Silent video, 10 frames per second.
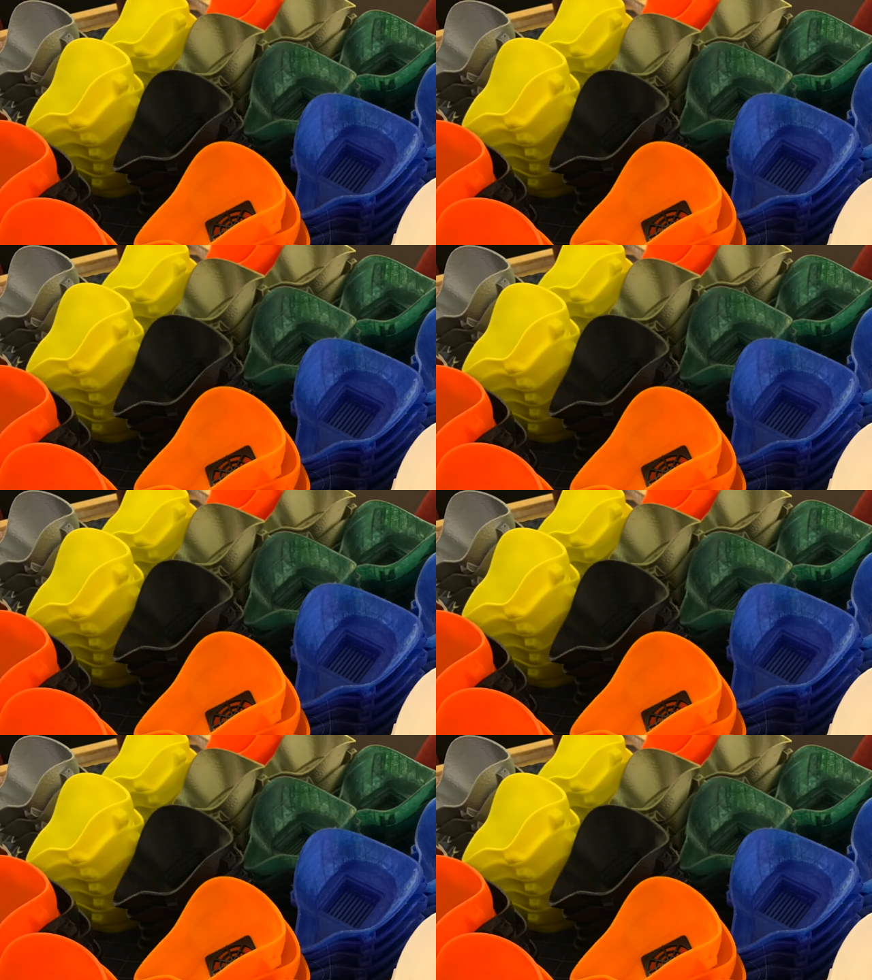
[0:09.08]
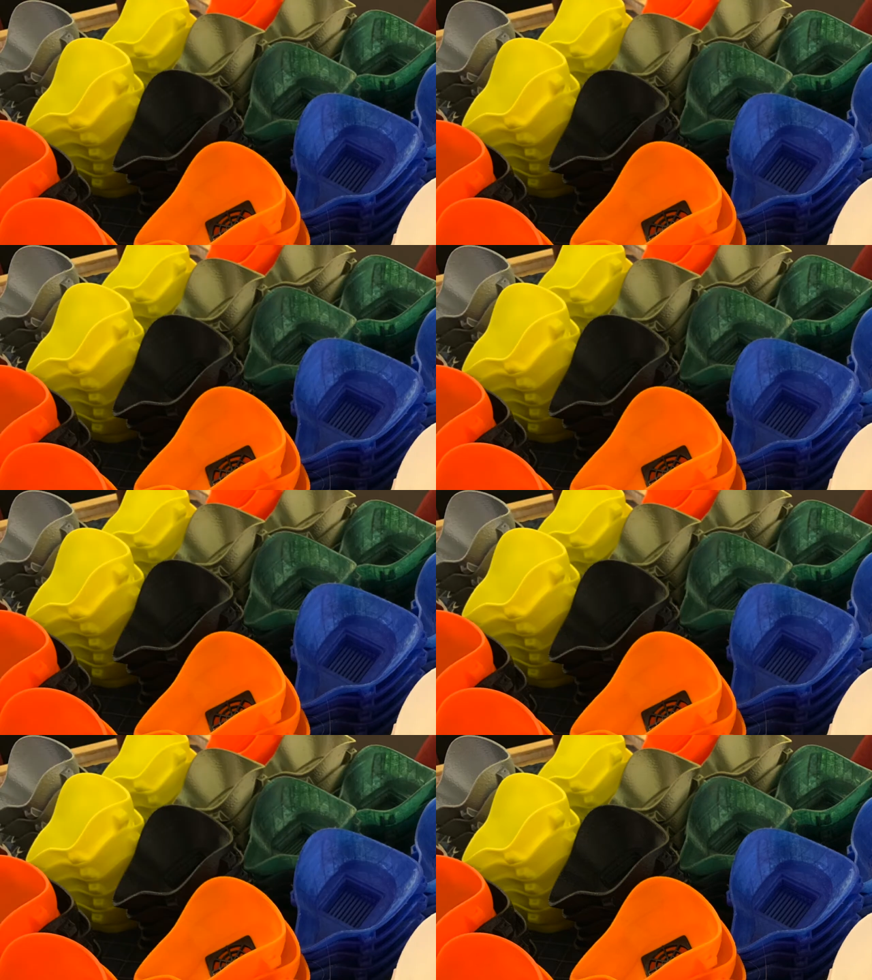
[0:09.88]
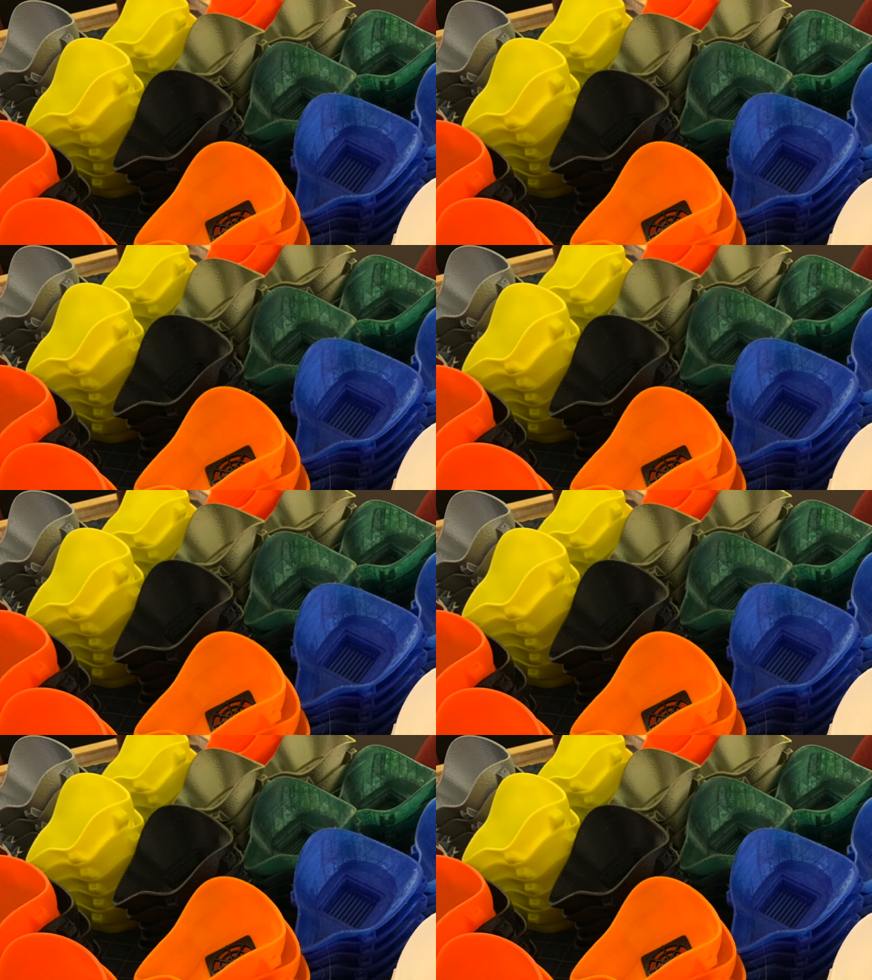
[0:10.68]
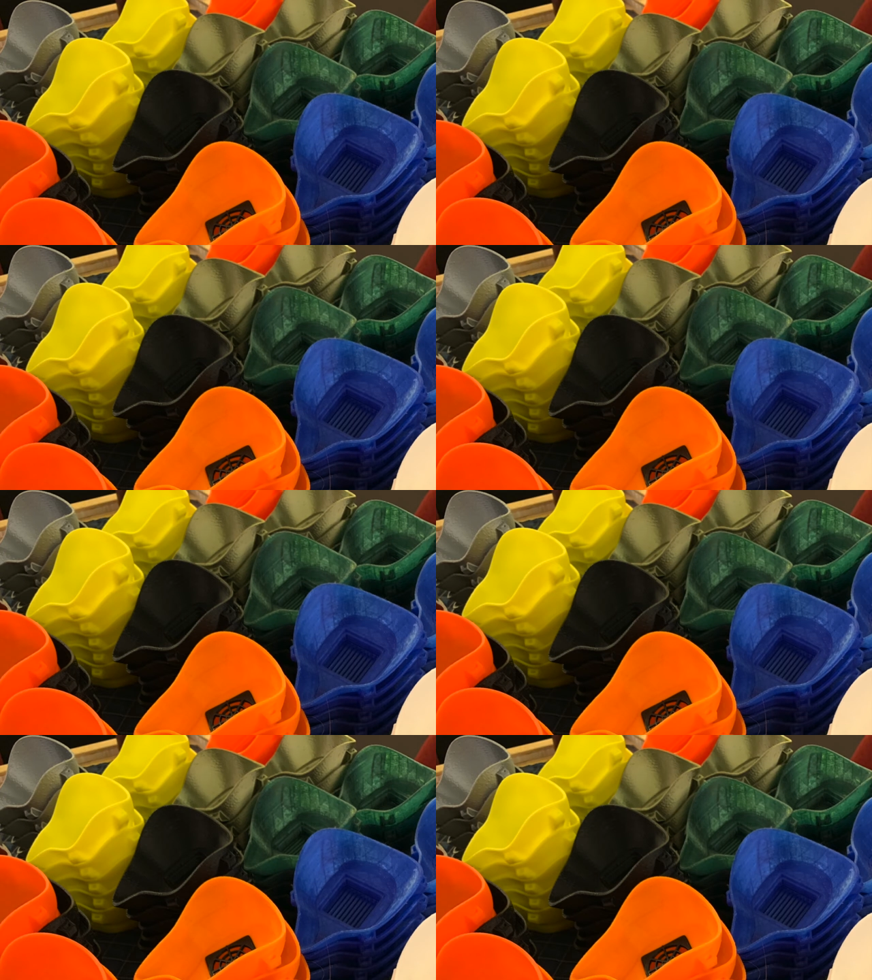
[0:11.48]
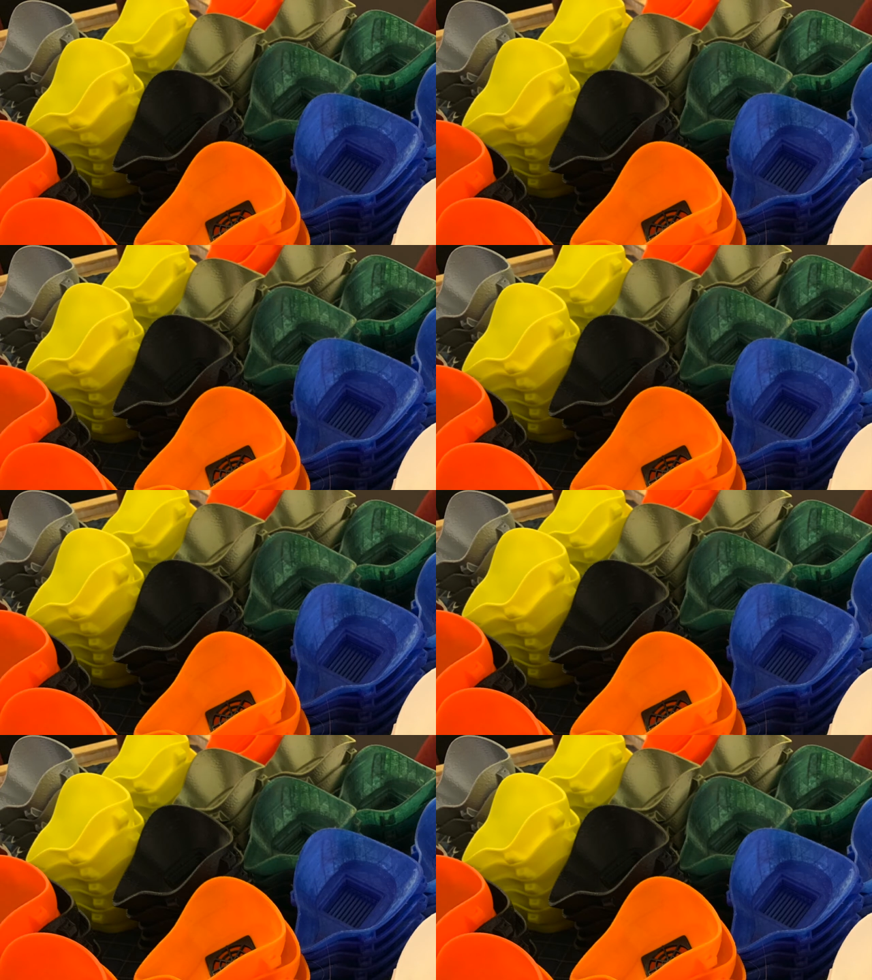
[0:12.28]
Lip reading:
No face is visible, so there are no lips to read.